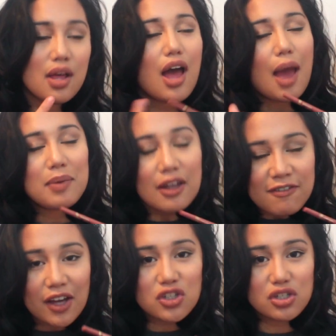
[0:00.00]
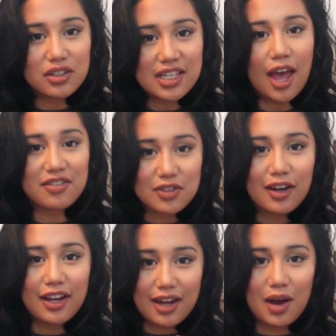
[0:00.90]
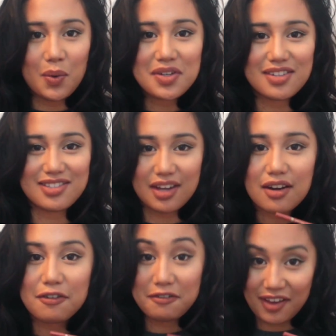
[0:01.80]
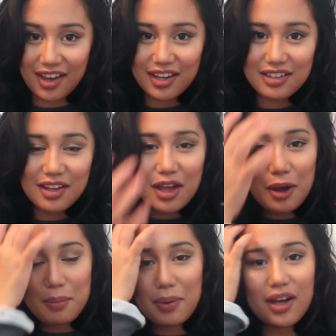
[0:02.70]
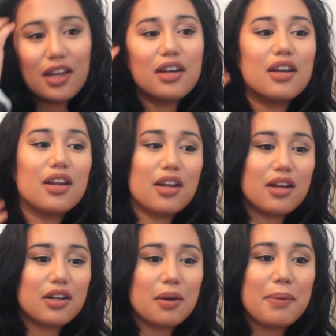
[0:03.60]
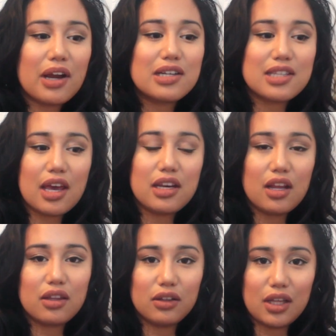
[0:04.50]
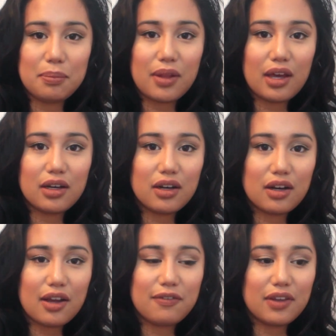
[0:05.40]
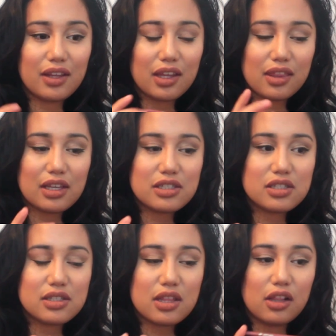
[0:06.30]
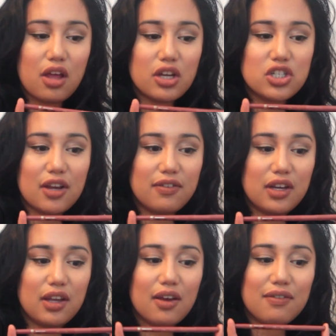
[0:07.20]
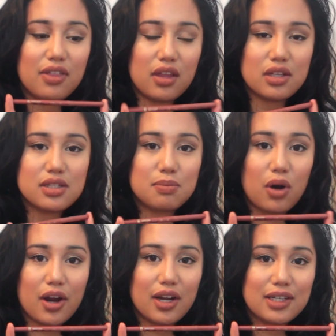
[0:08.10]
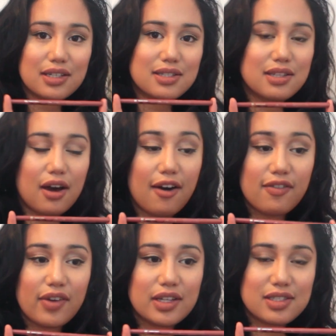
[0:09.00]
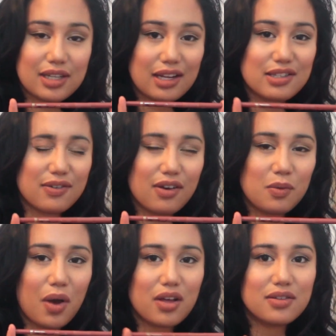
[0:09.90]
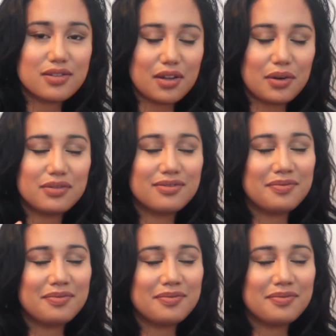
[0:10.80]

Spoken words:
eventually after 8 hours, it's gonna fade, but compared to any other lip liner, I feel like the longevity of this product itself, it stays very well, so